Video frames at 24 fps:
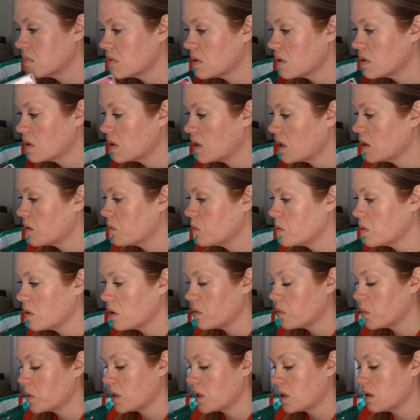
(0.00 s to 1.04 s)
Okay, we'll go
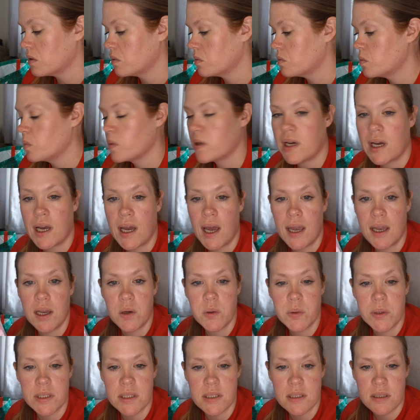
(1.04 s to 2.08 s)
with that. We'll put it at
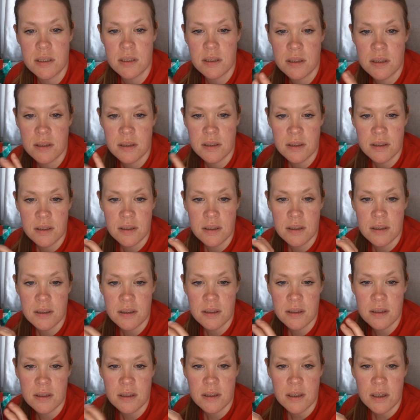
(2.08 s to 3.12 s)
£8.
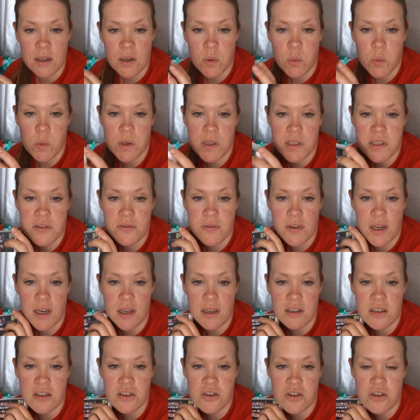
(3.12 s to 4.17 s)
What's for
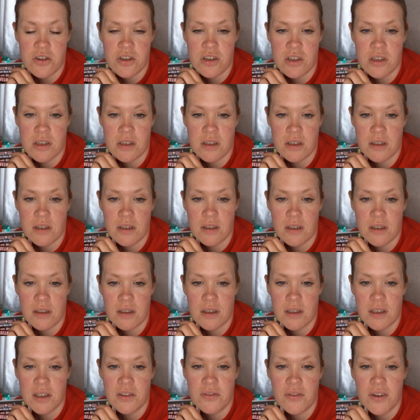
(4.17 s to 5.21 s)
lunch?
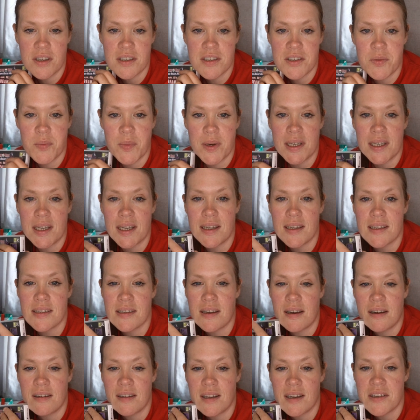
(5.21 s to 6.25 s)
You fast on Mondays.
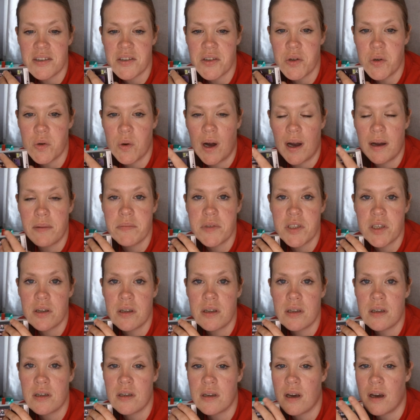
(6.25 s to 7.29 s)
Oh, that's cool. I'm
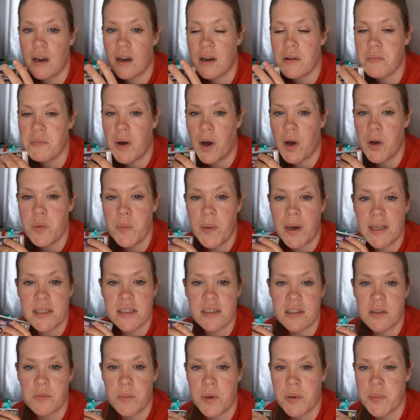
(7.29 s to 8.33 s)
doing OMAD at
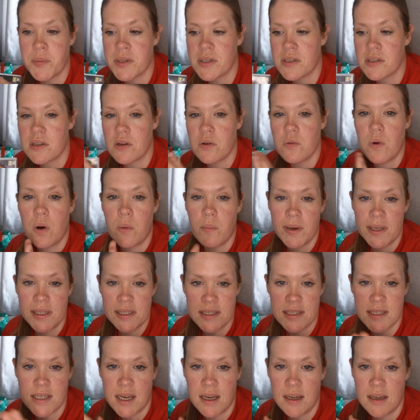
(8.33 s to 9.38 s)
the moment, so 1 meal a
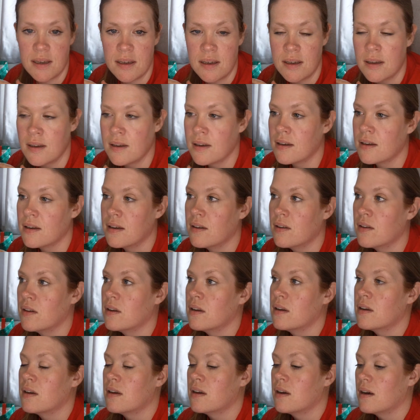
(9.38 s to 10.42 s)
day.
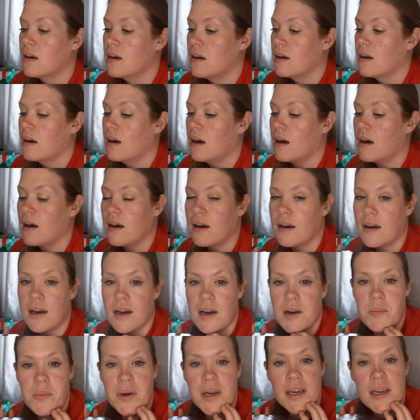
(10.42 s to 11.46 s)

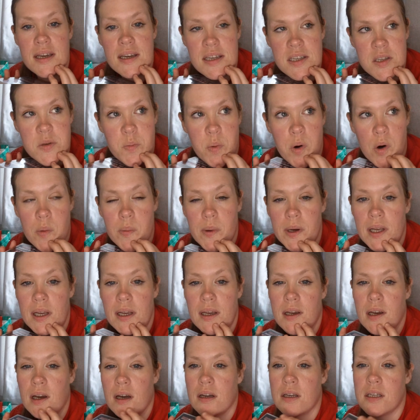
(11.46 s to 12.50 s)
It's probably
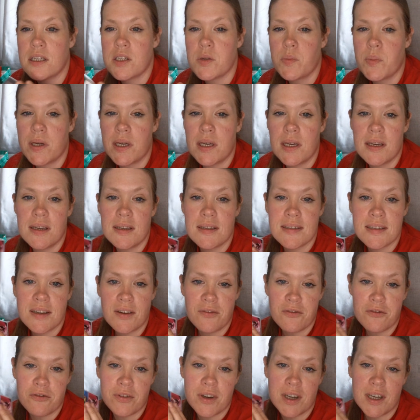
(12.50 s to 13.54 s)
going to be
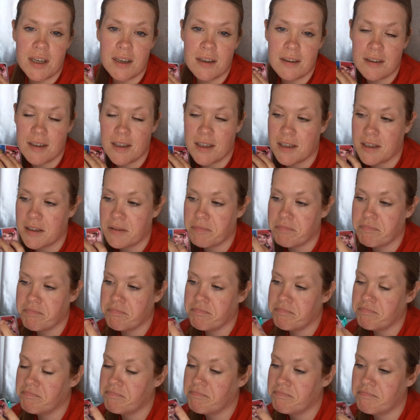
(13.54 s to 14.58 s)
something
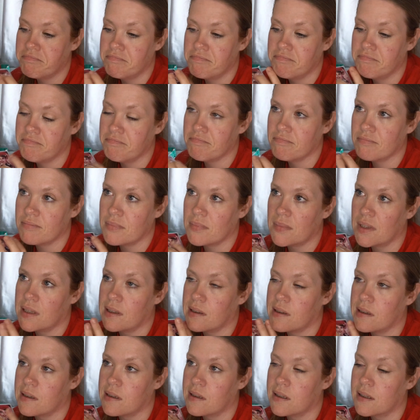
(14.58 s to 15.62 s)

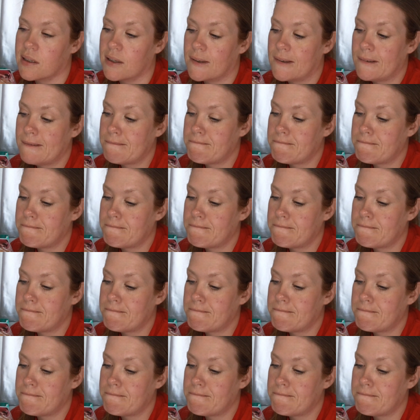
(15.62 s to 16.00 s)
like